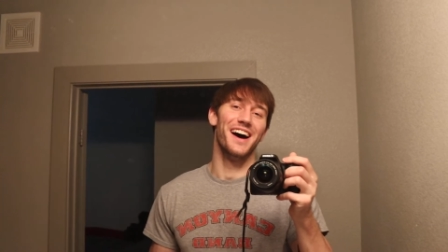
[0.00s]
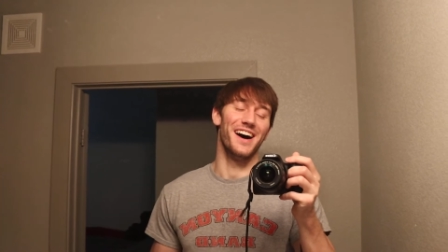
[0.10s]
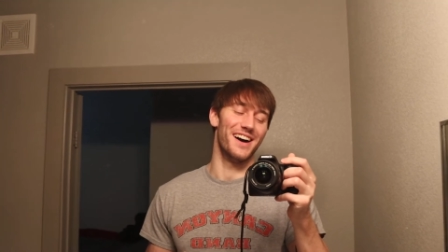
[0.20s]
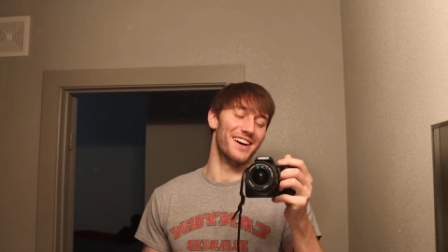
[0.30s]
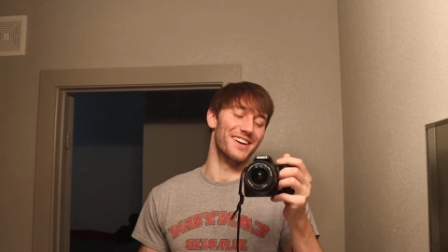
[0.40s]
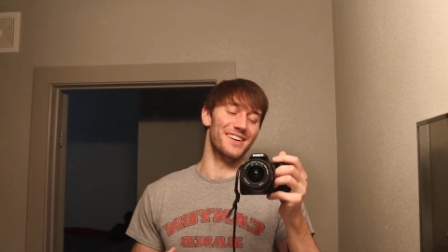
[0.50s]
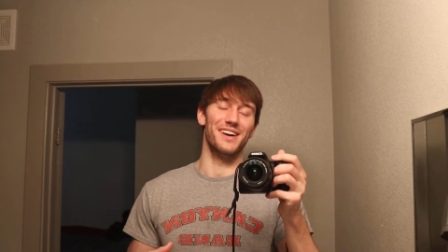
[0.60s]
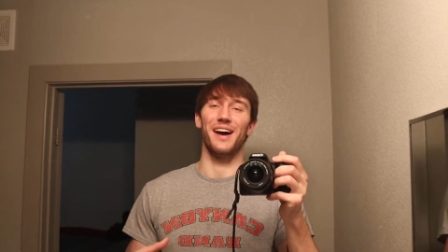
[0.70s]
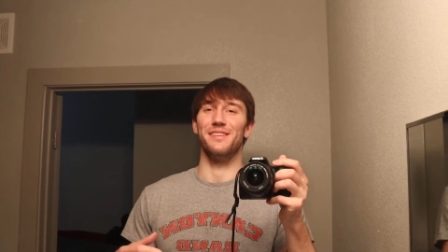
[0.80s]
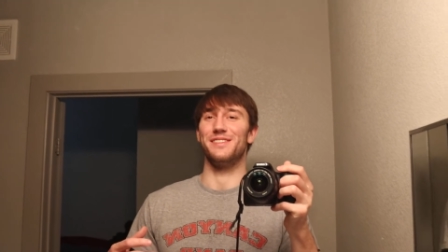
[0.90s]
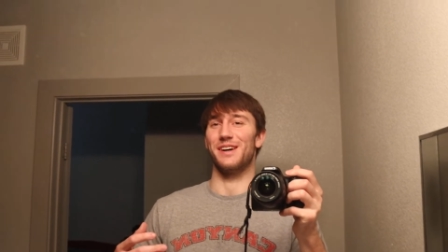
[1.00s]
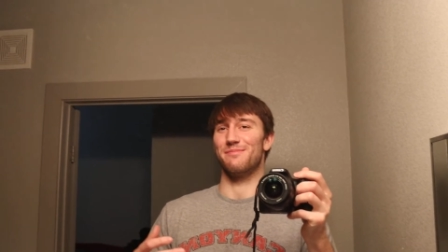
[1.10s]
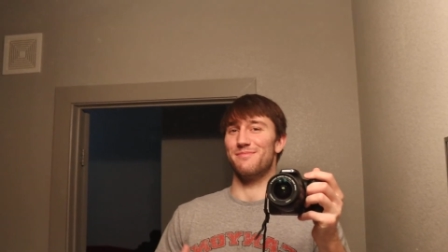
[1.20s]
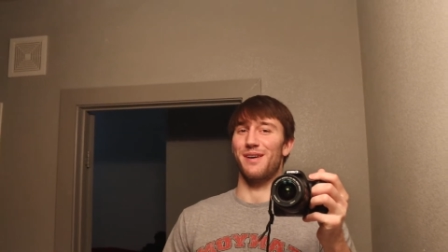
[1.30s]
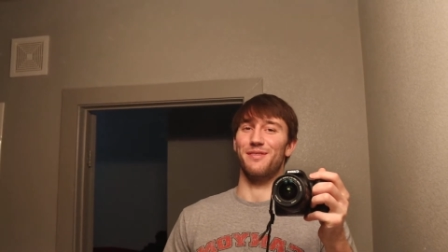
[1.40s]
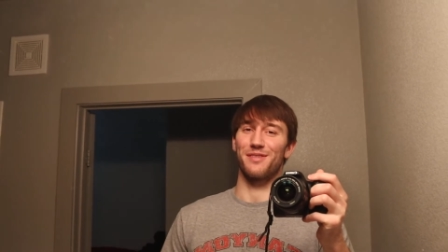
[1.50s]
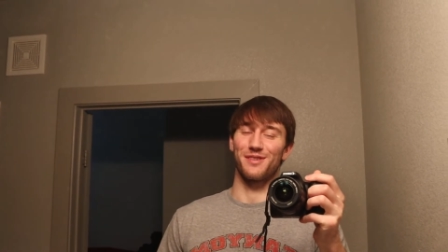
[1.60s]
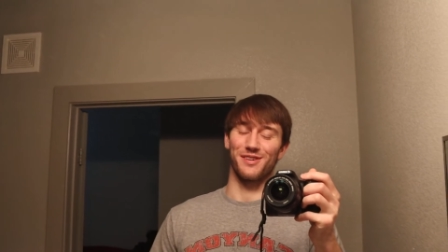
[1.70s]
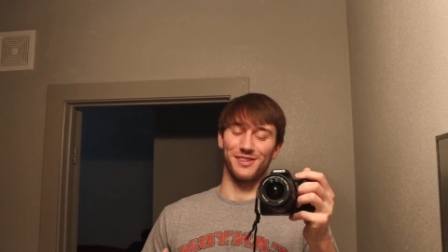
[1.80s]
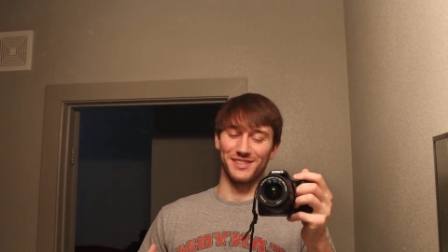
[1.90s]
Uh, I usually help him out with
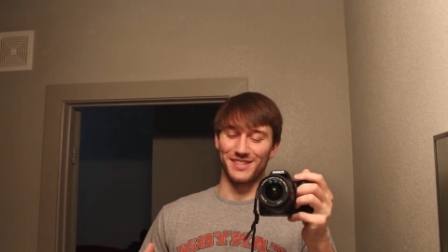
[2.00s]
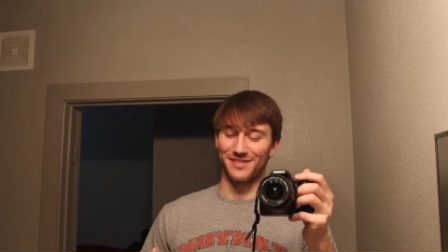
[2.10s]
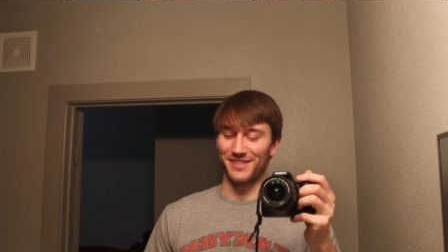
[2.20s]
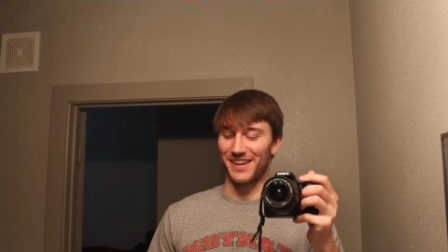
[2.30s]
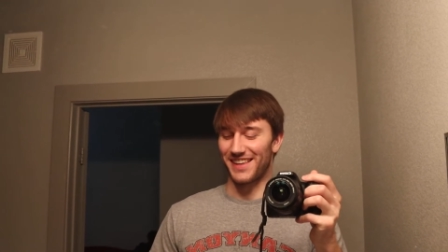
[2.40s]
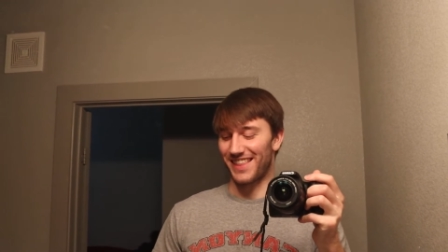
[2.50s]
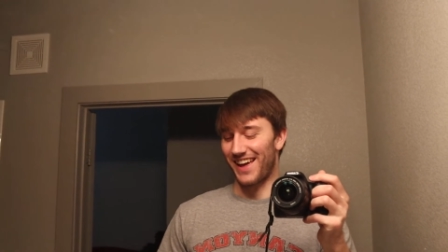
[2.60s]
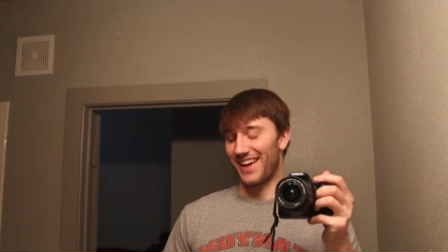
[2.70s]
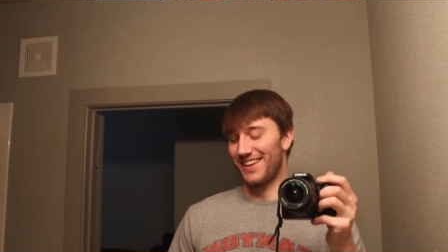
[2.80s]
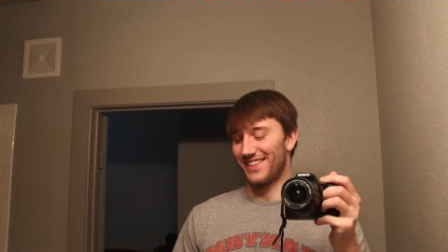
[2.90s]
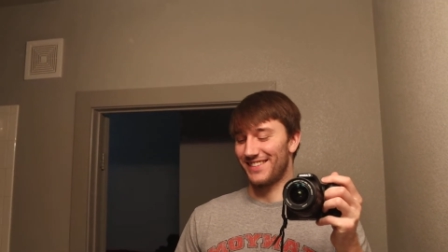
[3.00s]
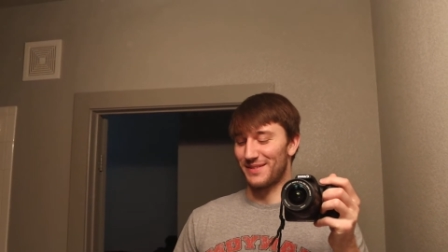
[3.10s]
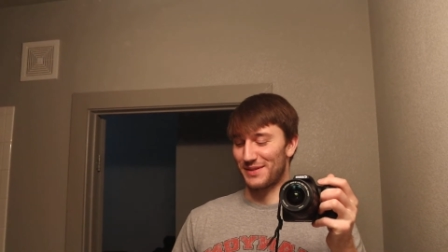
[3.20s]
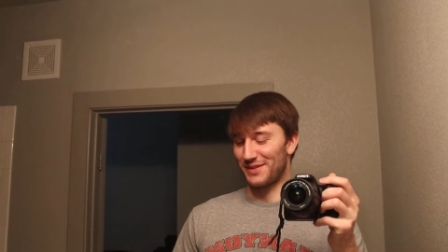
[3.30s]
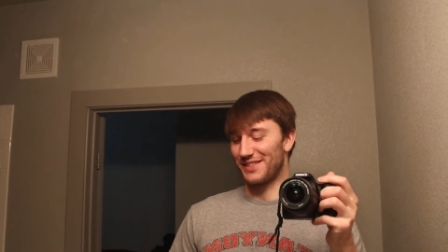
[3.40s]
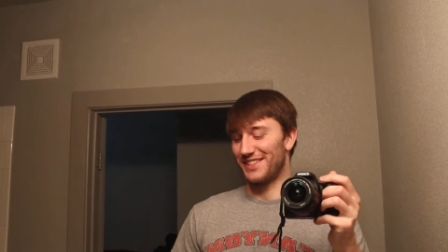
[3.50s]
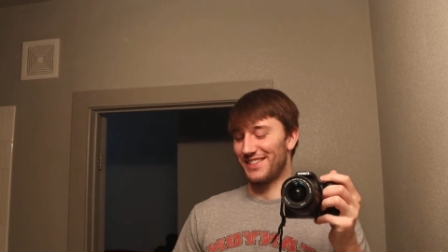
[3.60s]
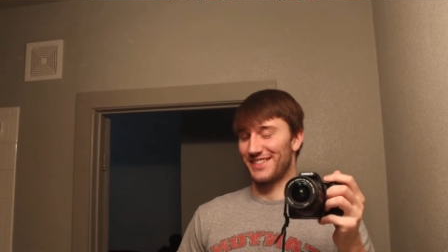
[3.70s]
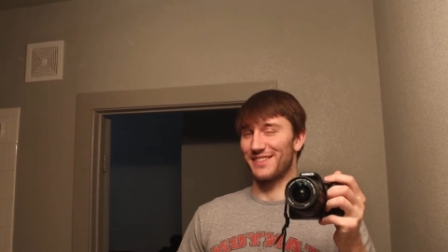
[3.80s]
girls, stuff like that, especially this